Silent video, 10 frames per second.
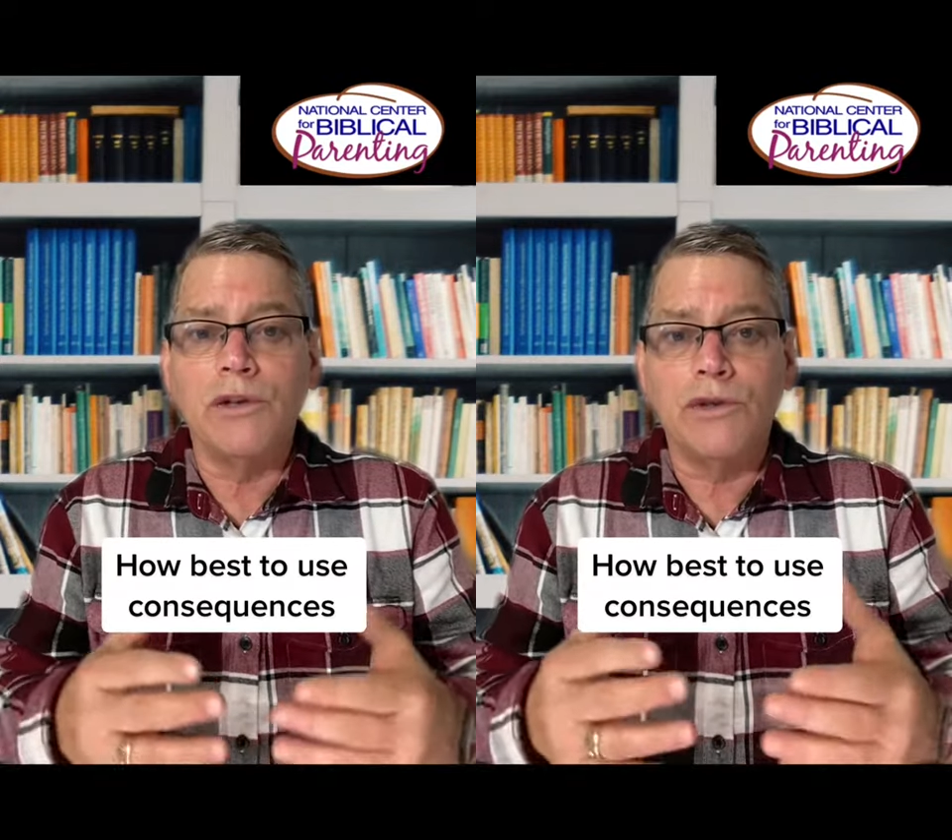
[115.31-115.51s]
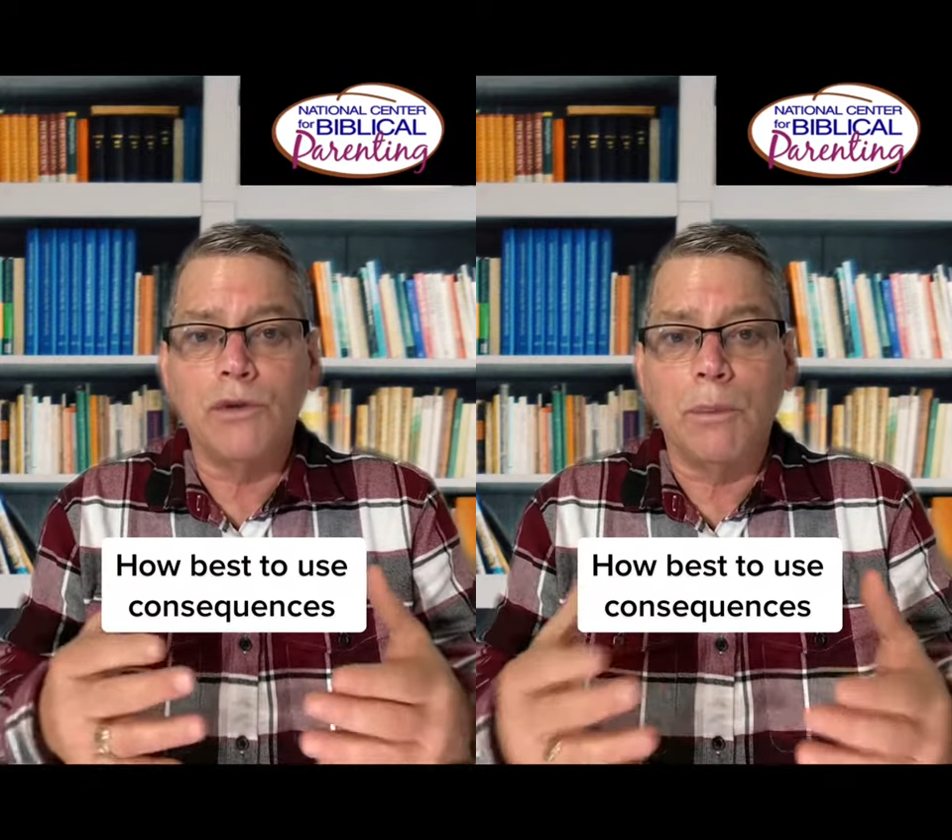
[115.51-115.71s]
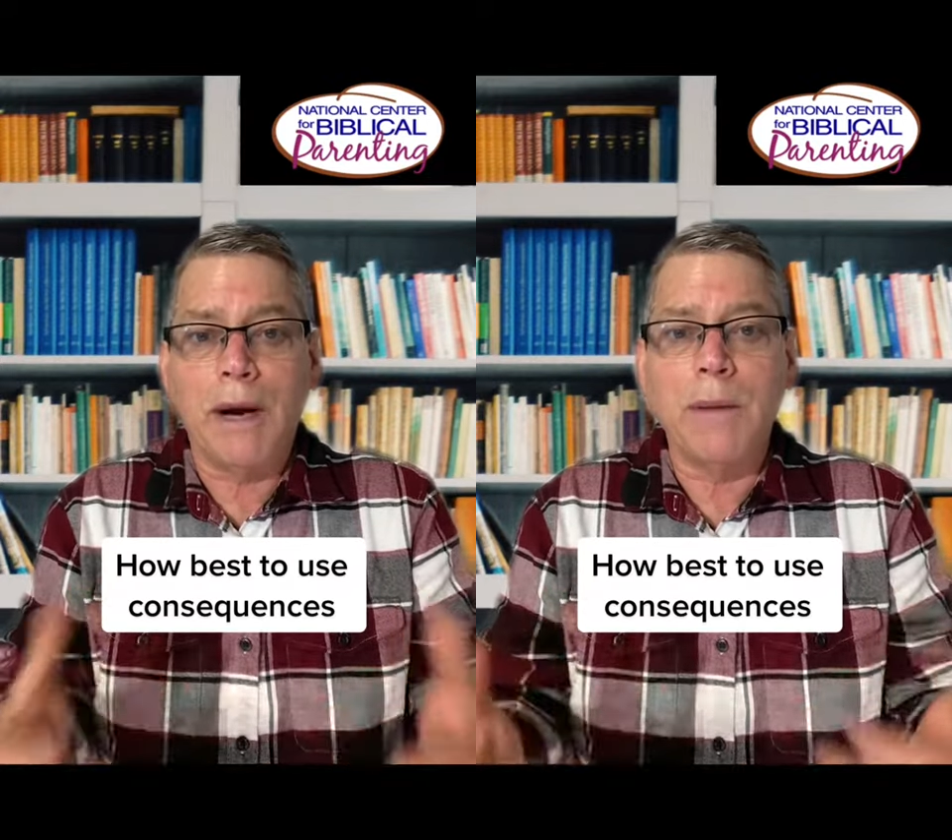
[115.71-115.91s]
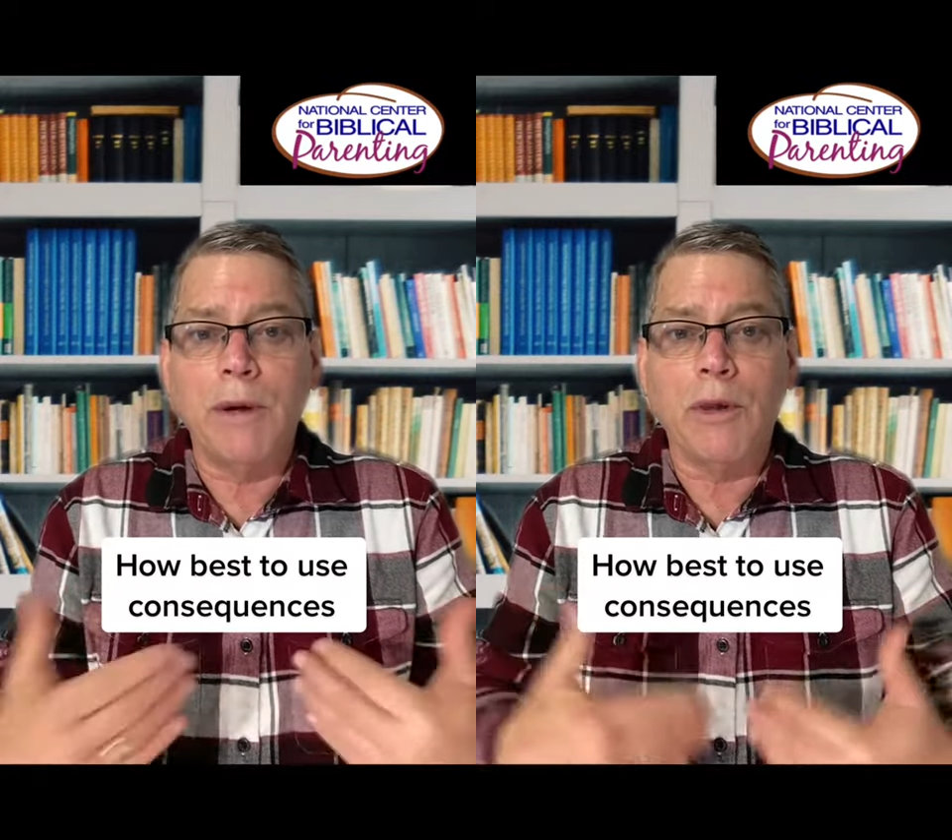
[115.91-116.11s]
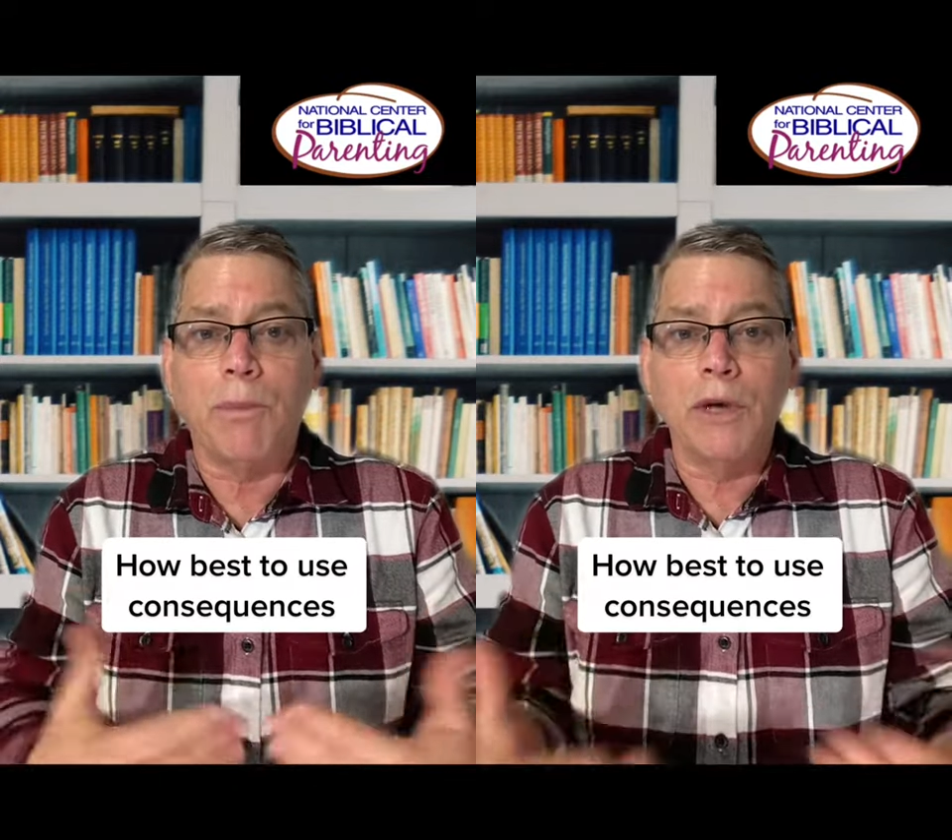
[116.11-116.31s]
to abide by
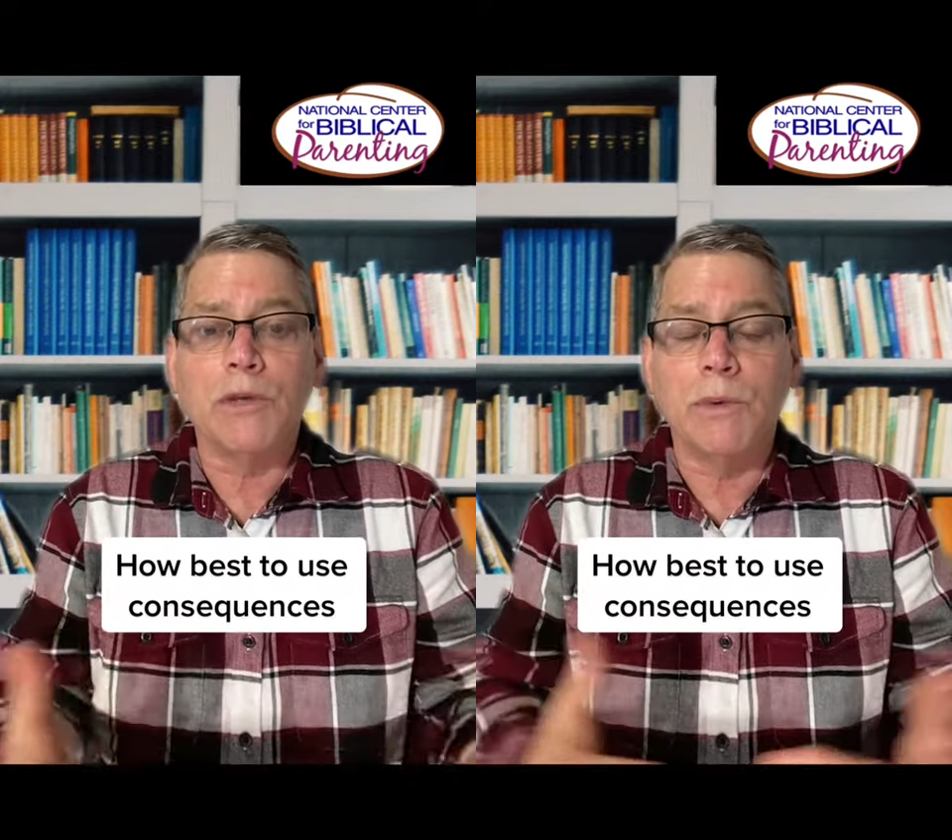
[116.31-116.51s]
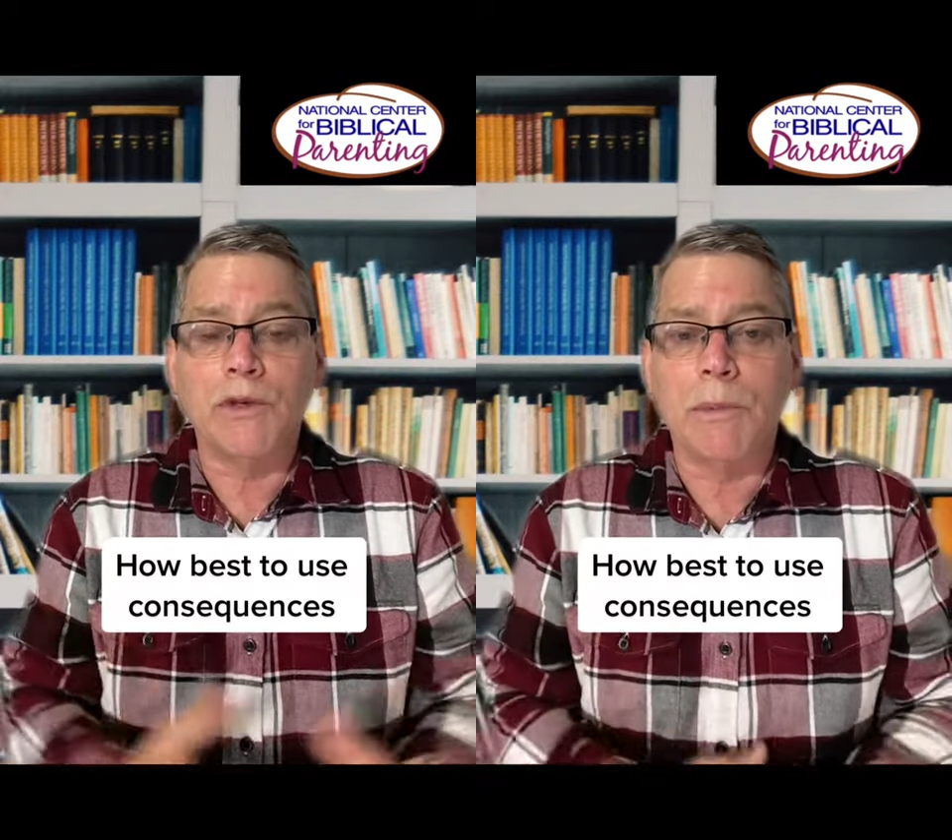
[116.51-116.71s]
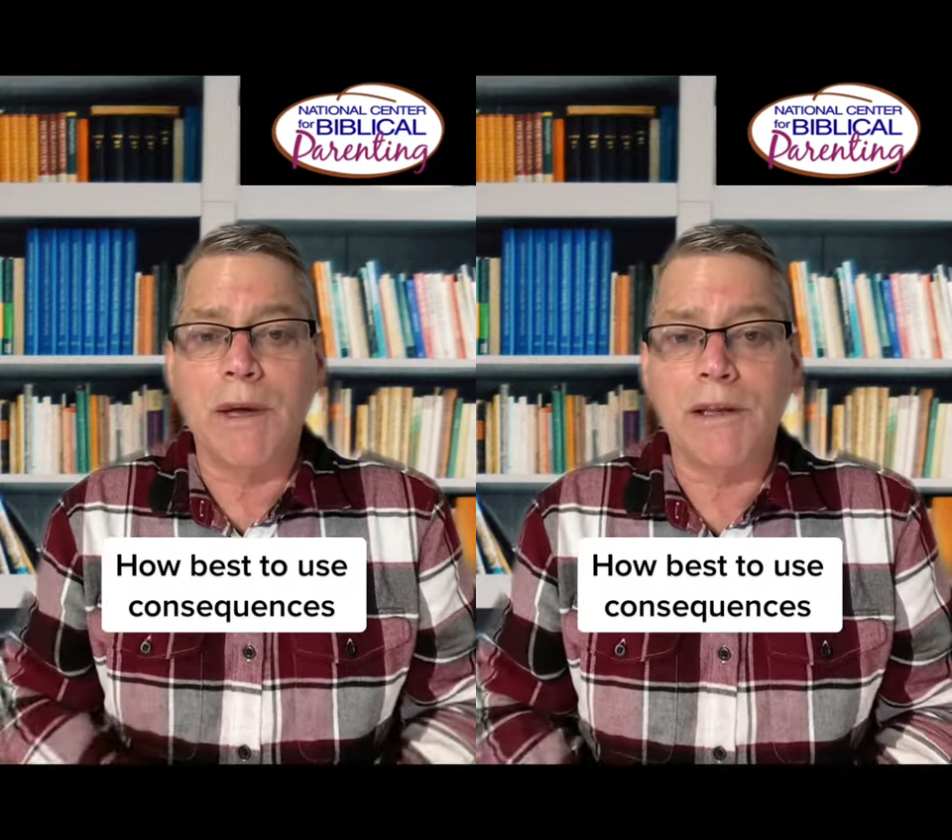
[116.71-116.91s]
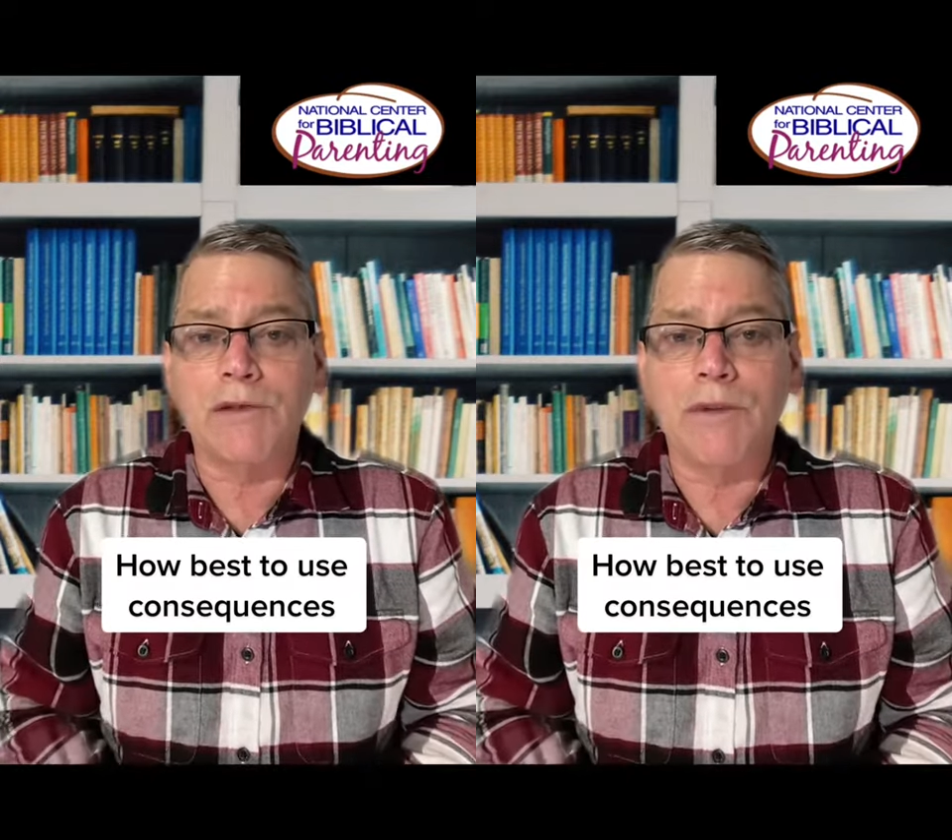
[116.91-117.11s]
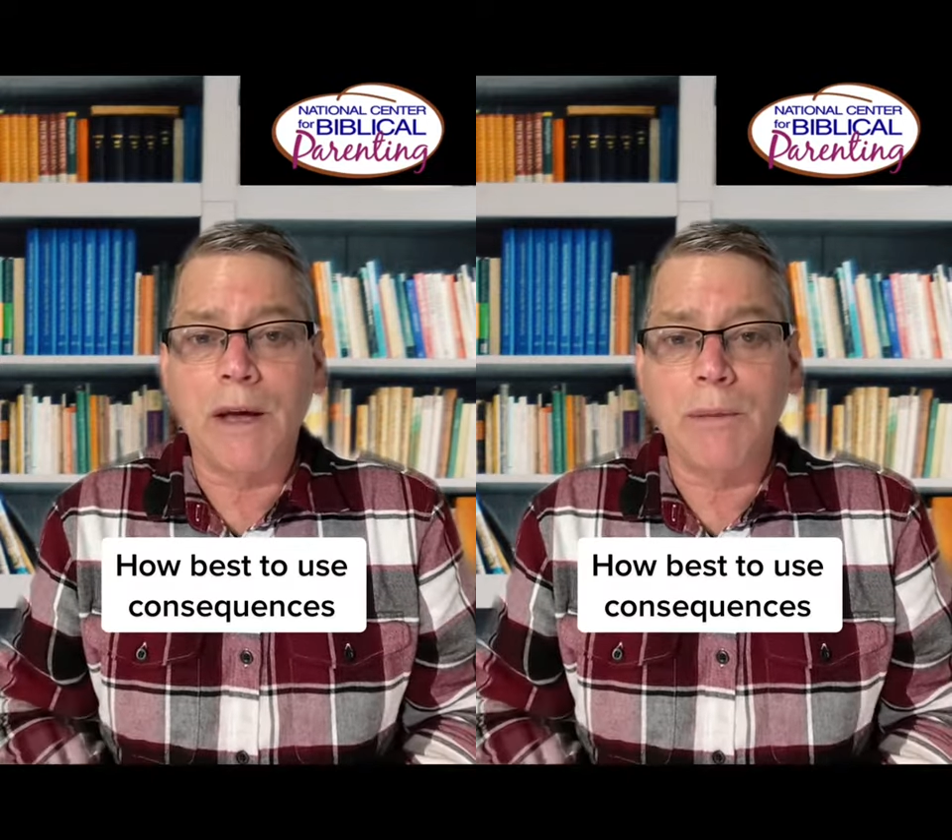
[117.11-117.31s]
the principles that make this
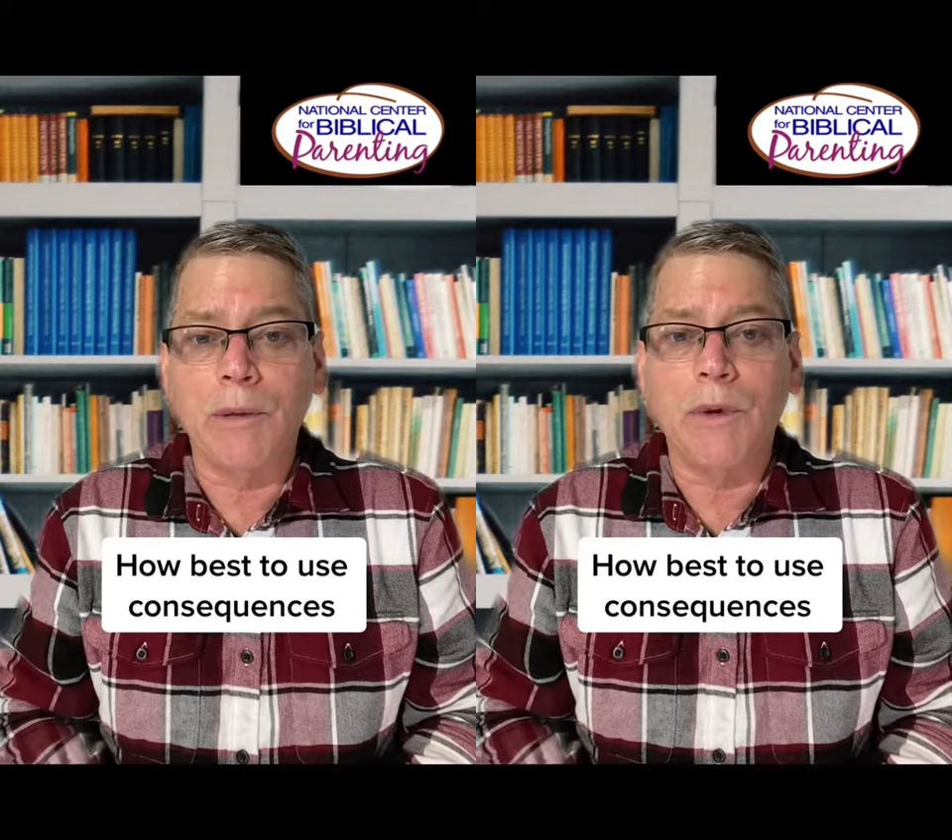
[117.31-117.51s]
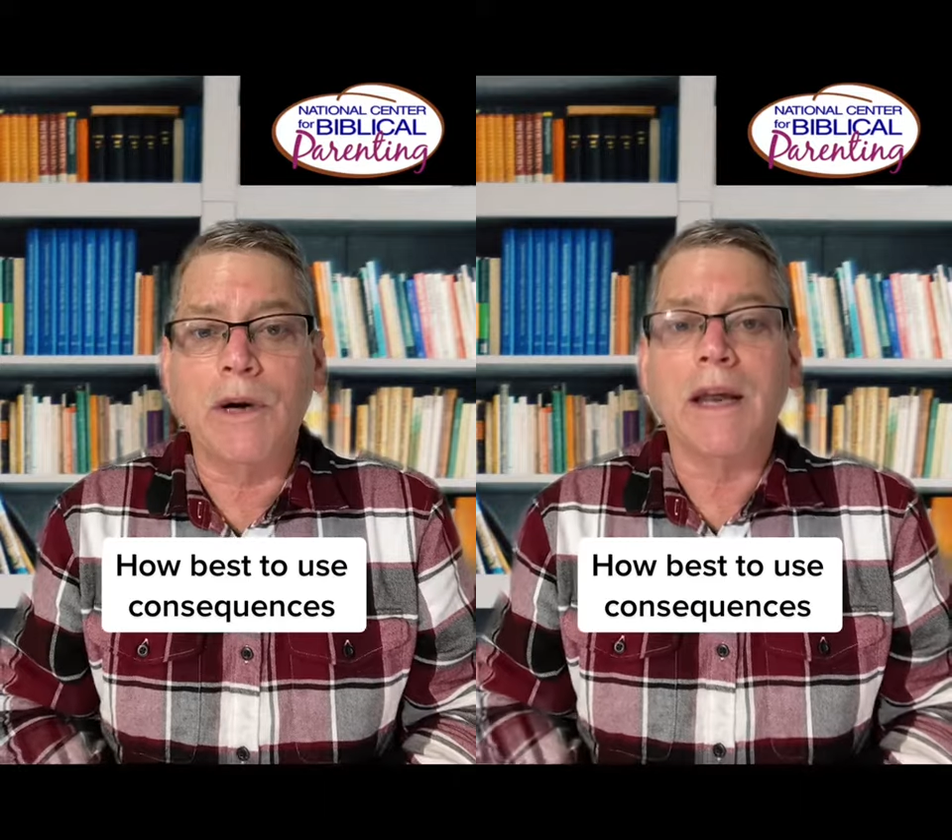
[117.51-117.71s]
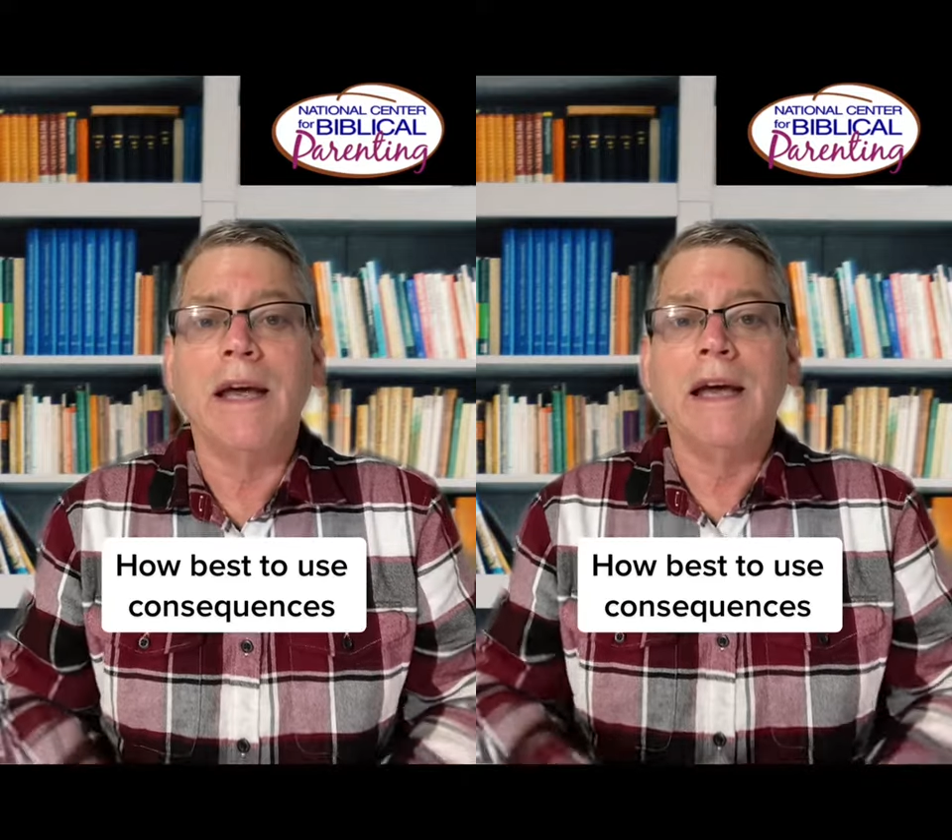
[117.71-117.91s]
family work.